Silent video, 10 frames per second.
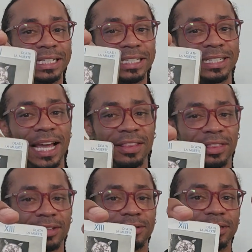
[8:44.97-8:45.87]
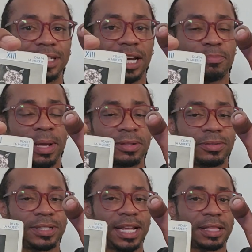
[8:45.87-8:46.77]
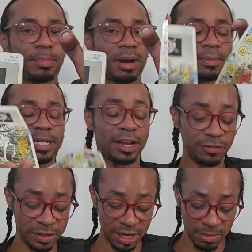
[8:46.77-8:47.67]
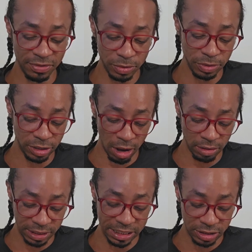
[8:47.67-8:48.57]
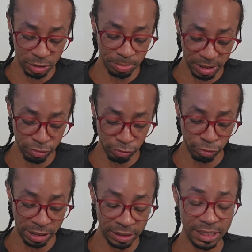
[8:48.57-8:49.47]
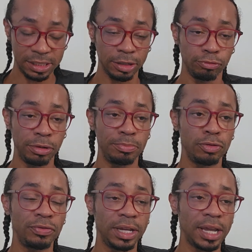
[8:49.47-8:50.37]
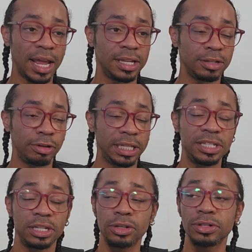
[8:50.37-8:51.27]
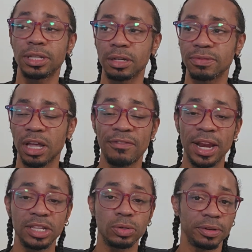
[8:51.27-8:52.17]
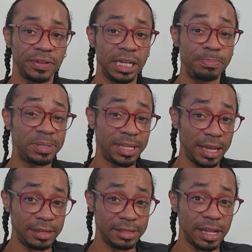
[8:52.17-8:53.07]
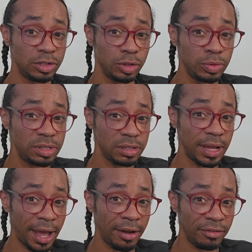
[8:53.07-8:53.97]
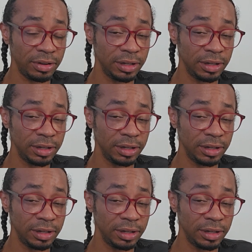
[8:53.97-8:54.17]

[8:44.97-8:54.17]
Death. 10 of Pentacles is at the bottom of the deck. For some of you, y'all need to be releasing yourselves of any sort of keepsakes that you still have.